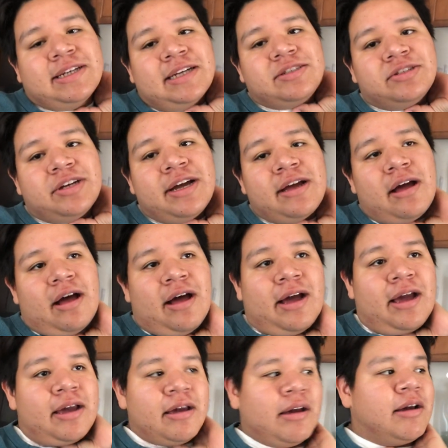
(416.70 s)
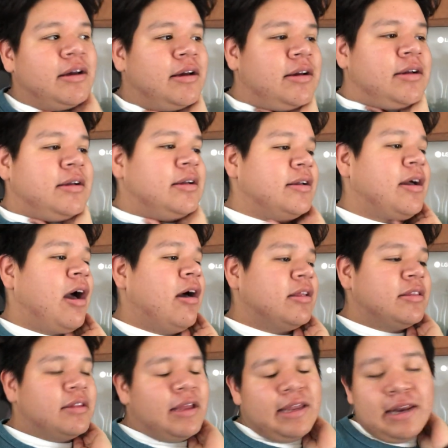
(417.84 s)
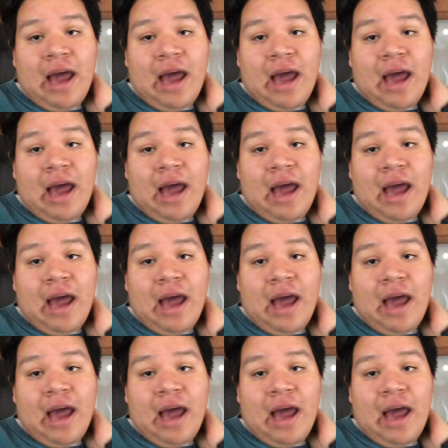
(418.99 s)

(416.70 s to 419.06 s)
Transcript: yesterday I got an